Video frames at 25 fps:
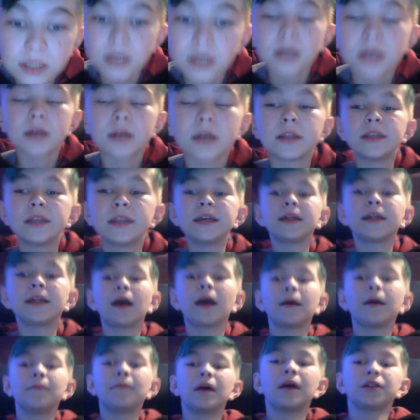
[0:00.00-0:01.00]
Need I
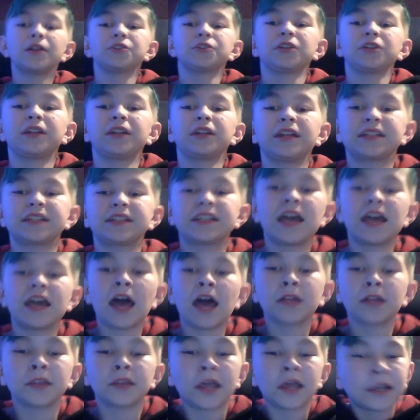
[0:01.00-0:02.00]
mention, it's not
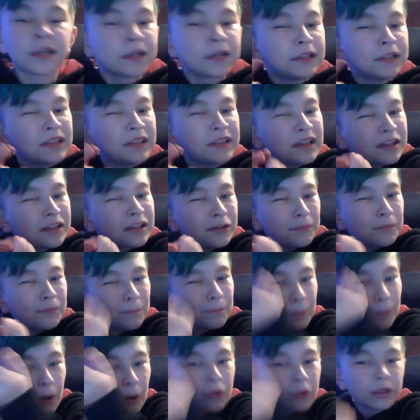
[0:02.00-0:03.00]
like a little
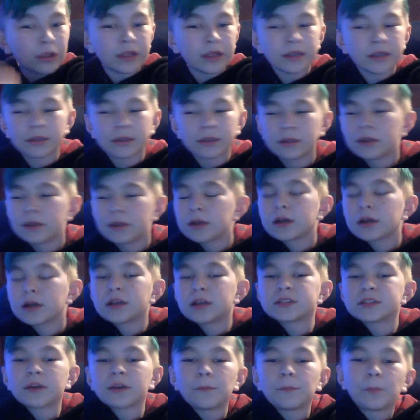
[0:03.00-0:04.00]
bullet, because a
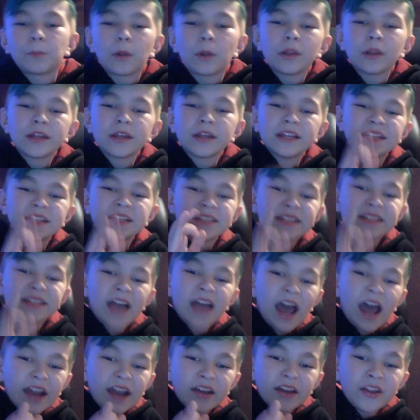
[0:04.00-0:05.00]
bullet is not a
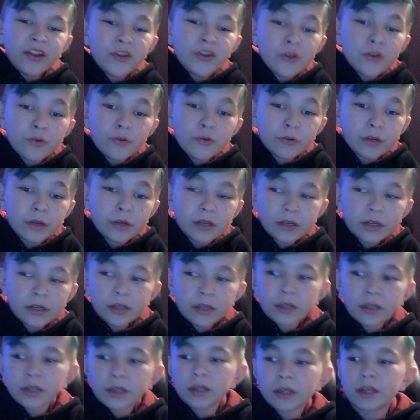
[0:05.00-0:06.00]
nuke.
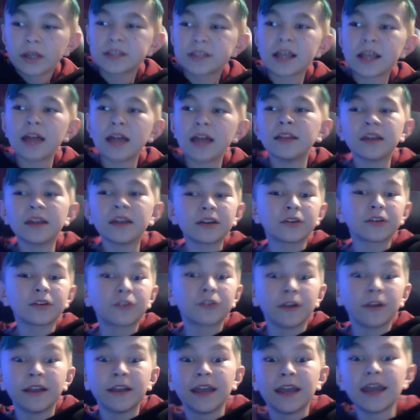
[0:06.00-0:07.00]
It's not like a
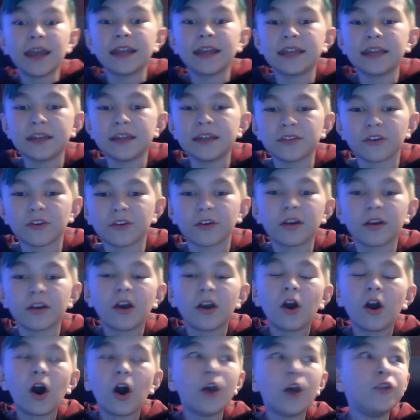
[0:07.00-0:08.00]
grenade either. A
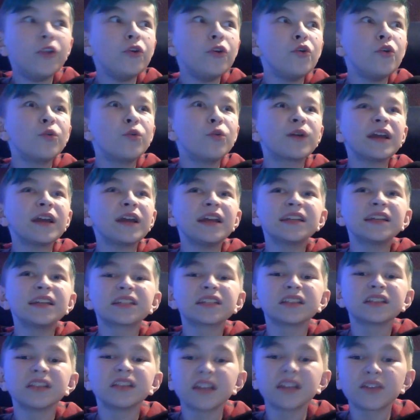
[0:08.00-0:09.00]
nuke is
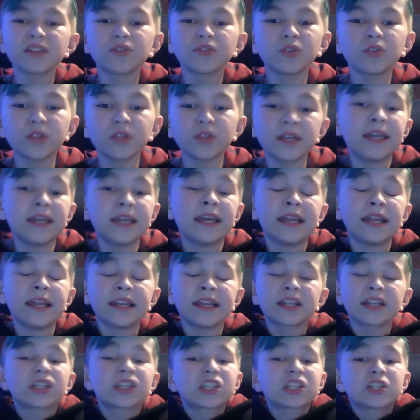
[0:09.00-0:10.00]
literally an
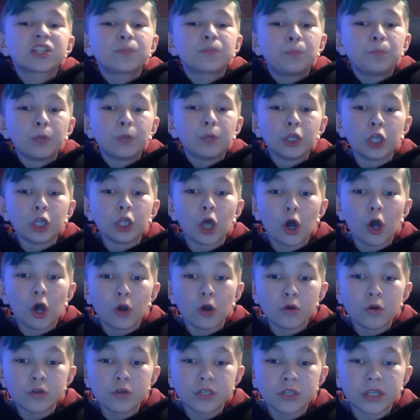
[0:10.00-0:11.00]

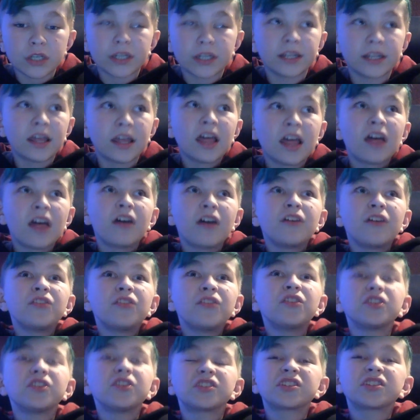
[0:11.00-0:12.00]
explosion the
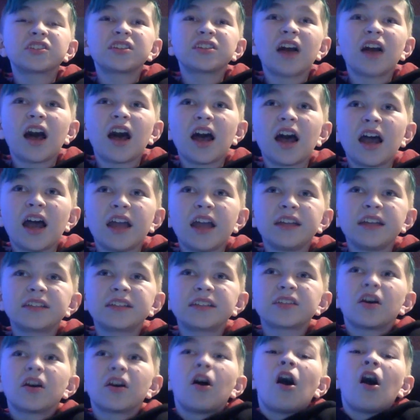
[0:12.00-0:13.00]
size
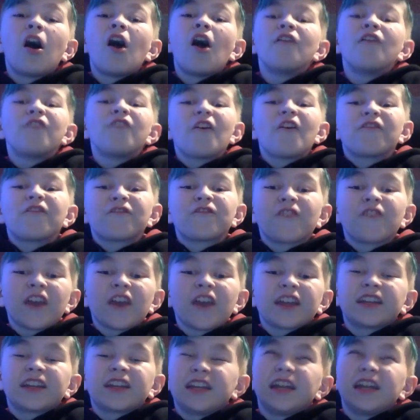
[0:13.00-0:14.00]
of a
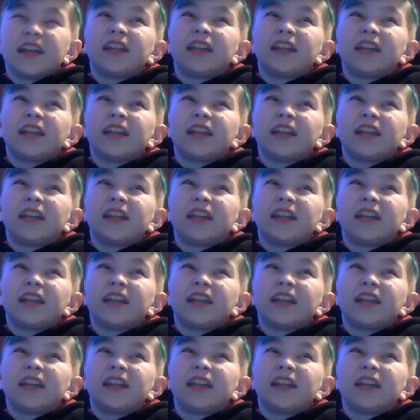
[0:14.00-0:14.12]
freaking